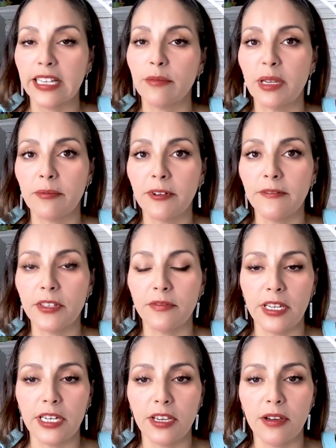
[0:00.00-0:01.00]
In my previous
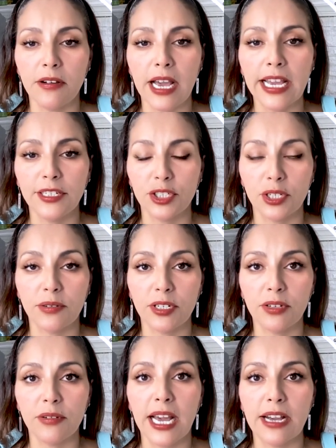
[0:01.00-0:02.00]
video, I showed
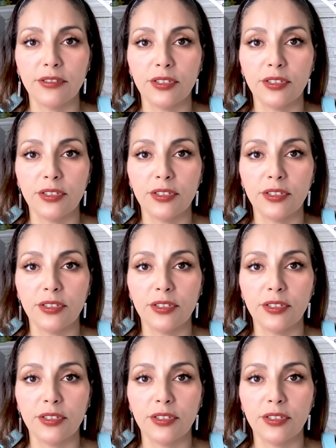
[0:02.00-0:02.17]
you how